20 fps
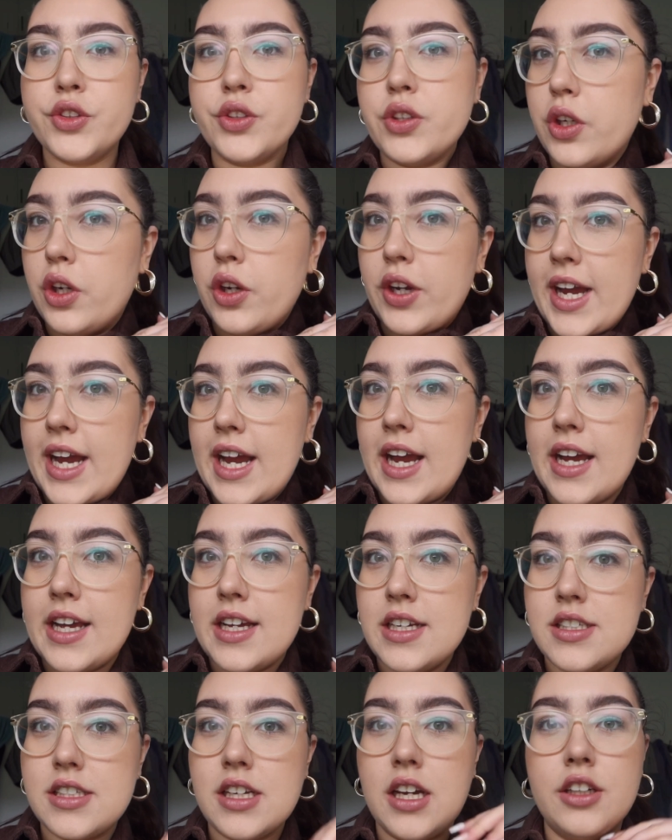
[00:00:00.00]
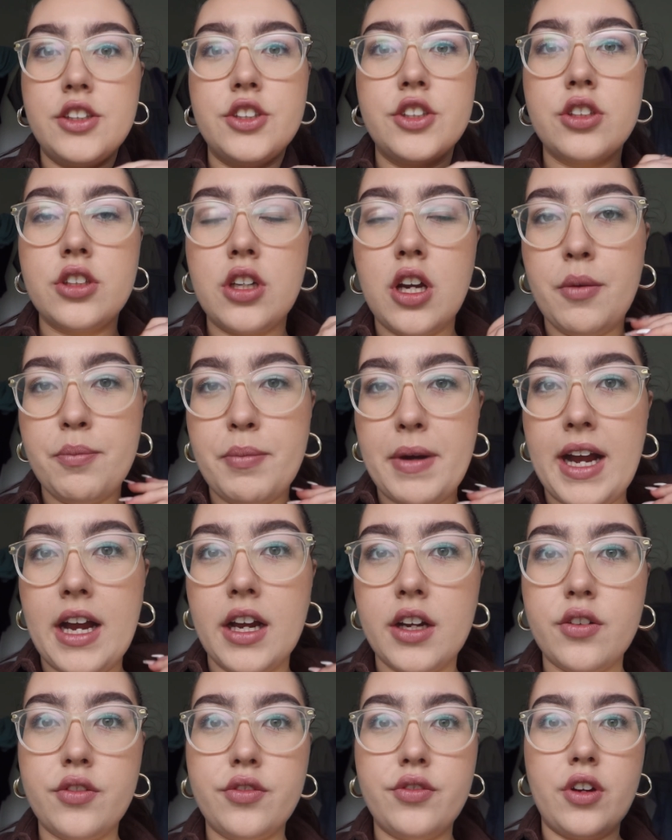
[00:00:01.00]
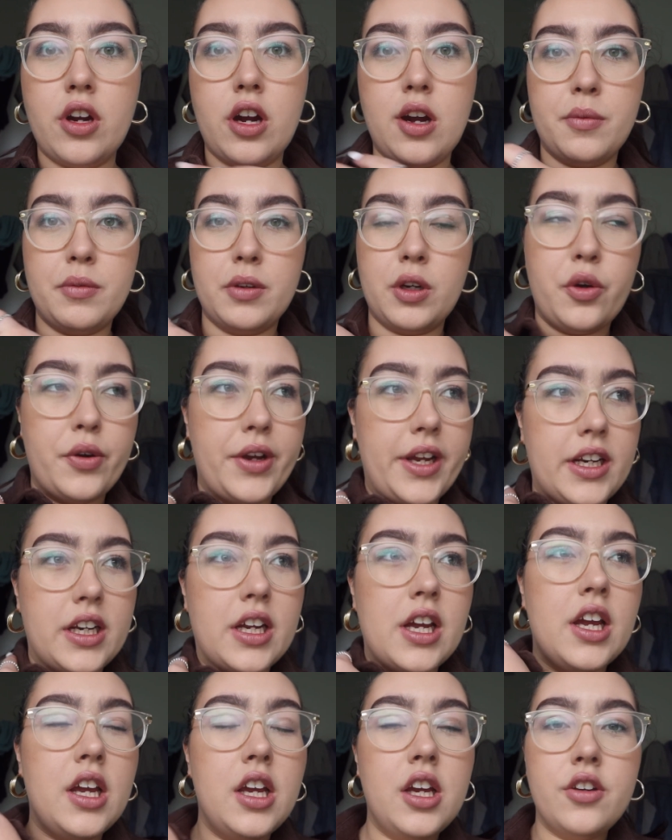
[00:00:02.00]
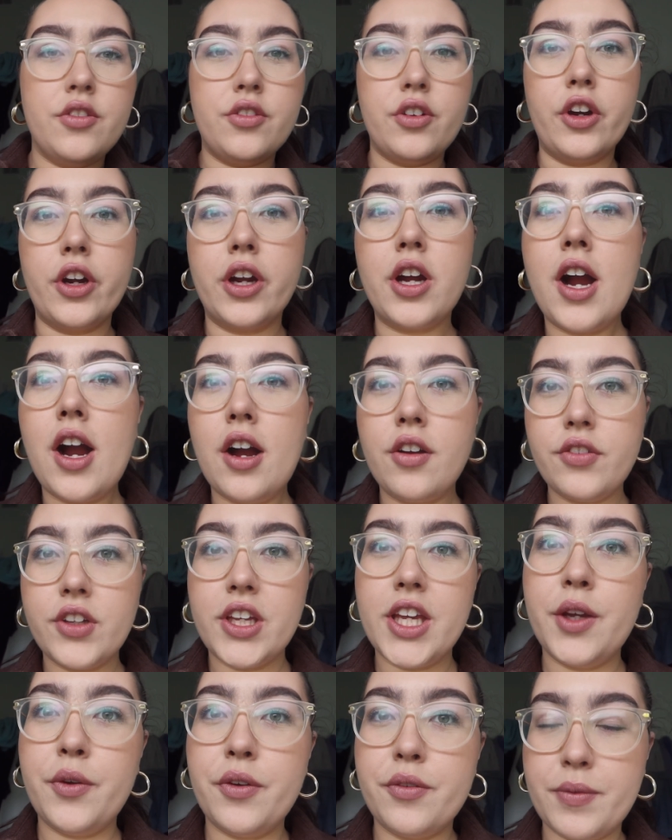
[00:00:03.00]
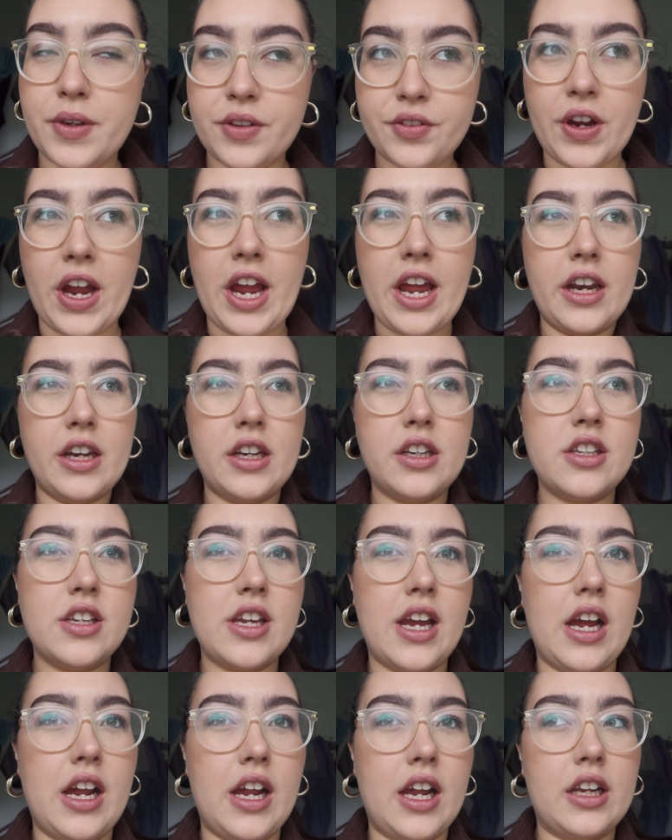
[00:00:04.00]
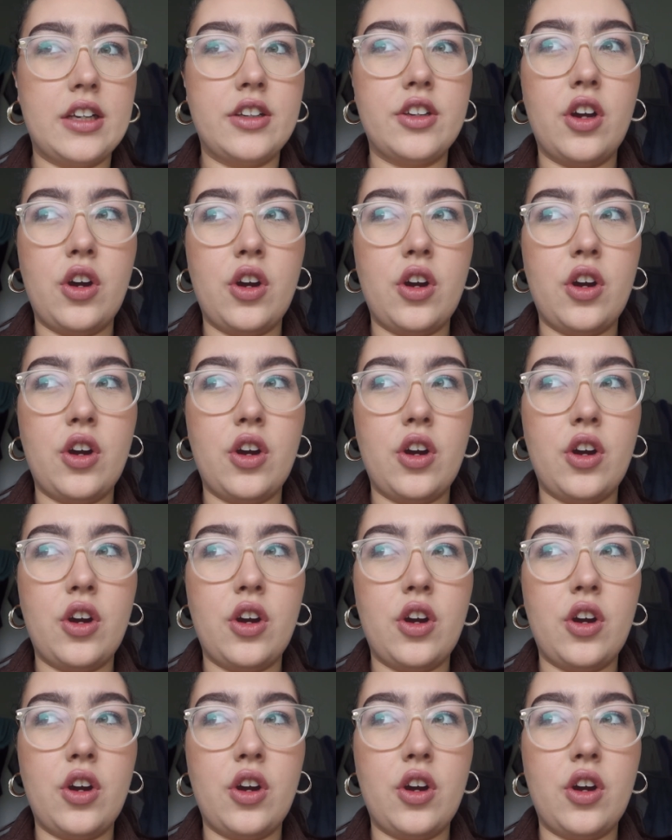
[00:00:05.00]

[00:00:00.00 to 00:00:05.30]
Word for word: So guys, I just got back from going for a coffee with my friend and